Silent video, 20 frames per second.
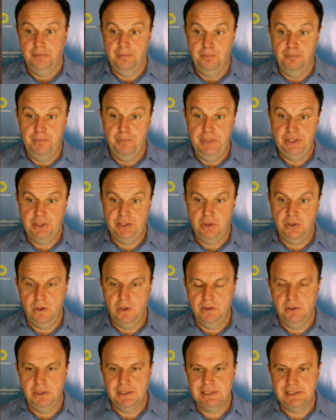
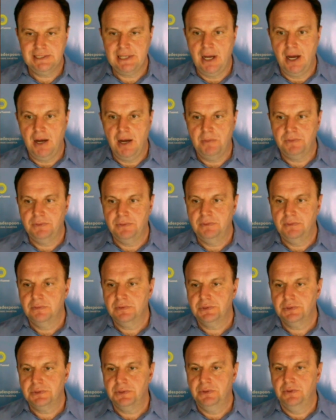Bitcoin is up,
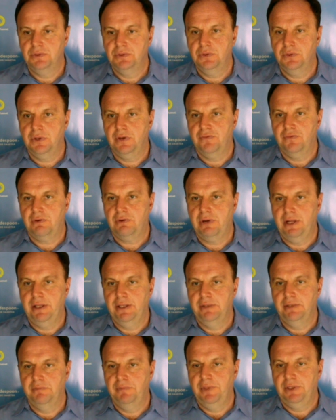so you do have a rally
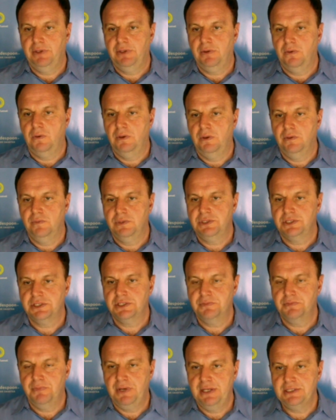in Bitcoin, which
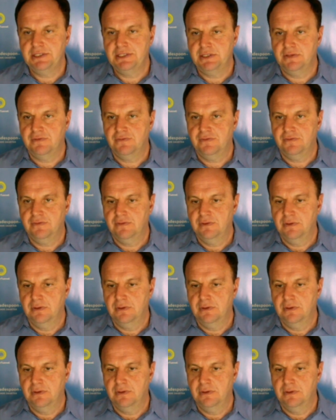is positive.